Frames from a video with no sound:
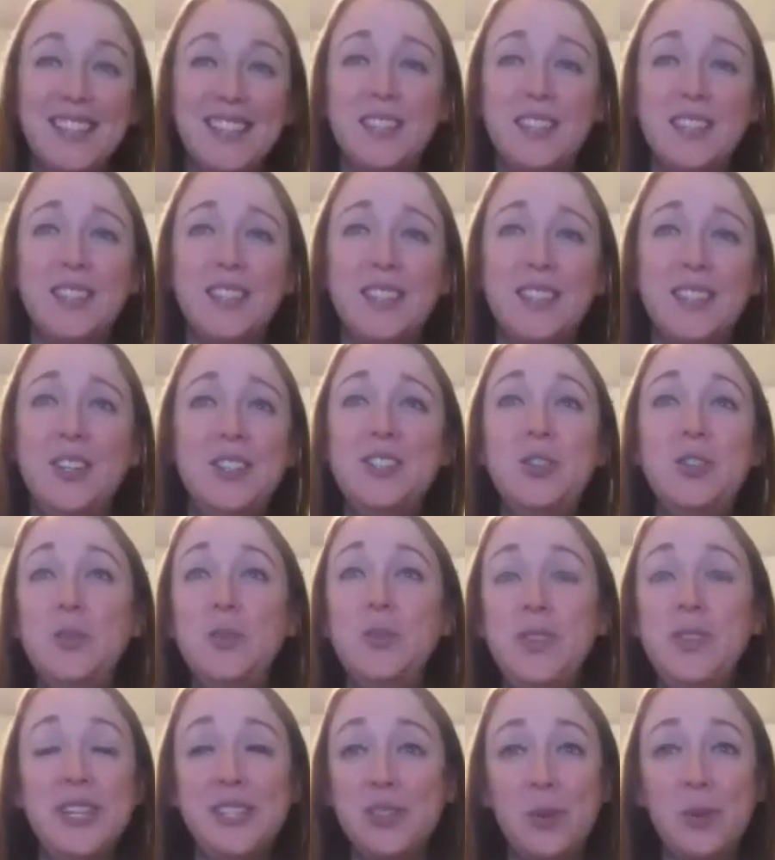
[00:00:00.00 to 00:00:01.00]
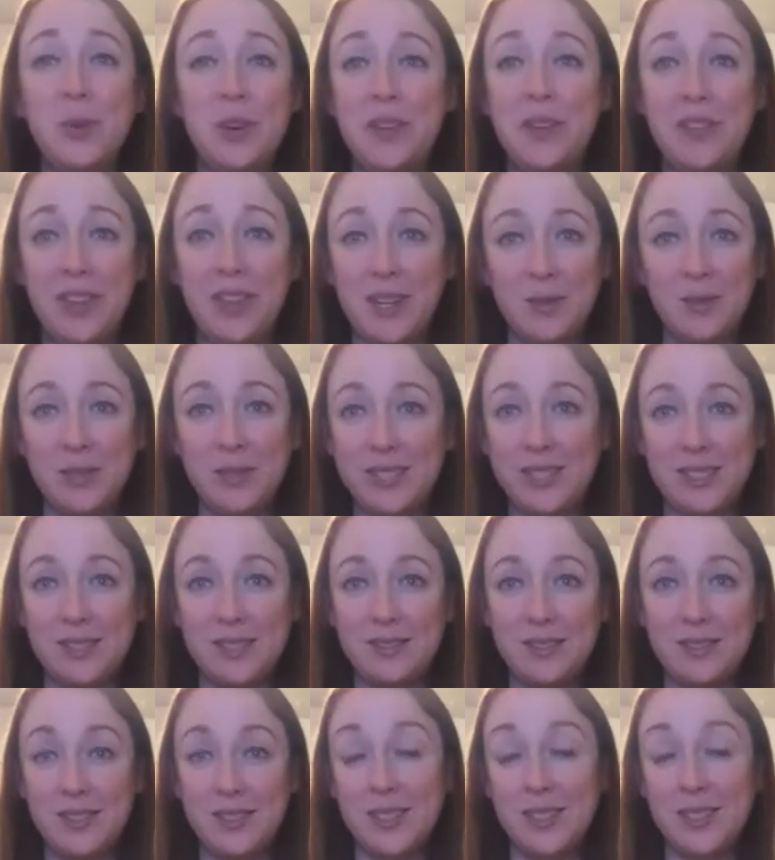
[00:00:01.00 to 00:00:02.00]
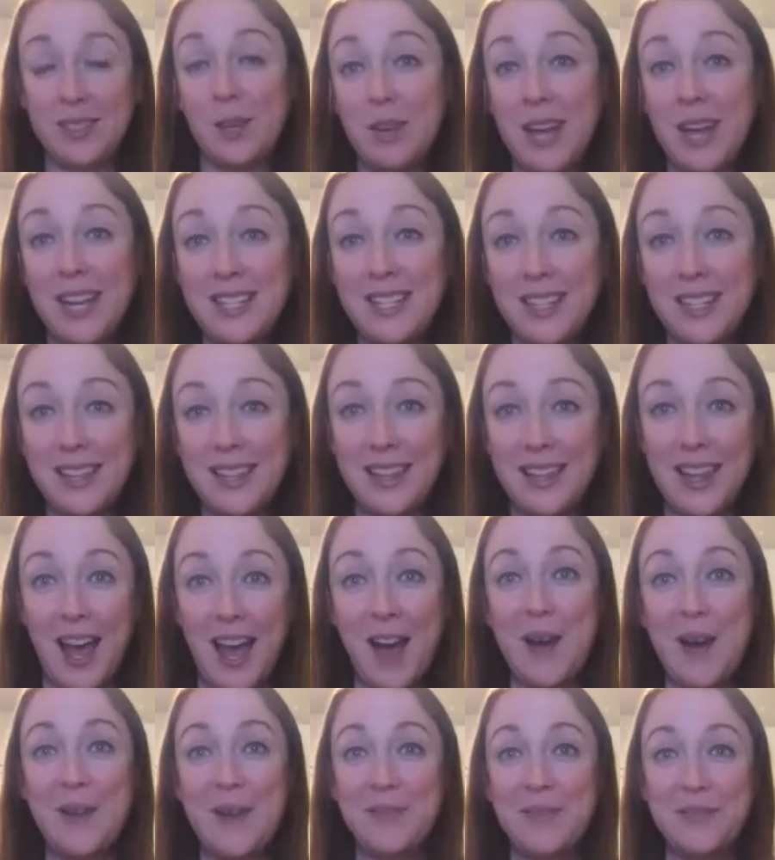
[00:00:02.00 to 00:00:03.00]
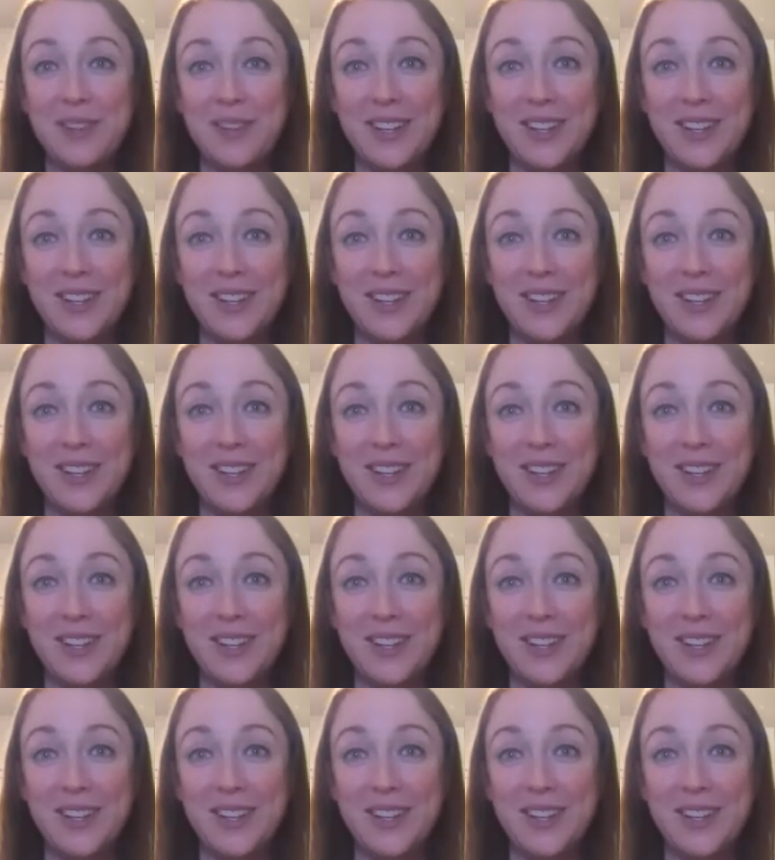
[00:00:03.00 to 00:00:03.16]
couldn't do this sort of thing with someone I didn't love.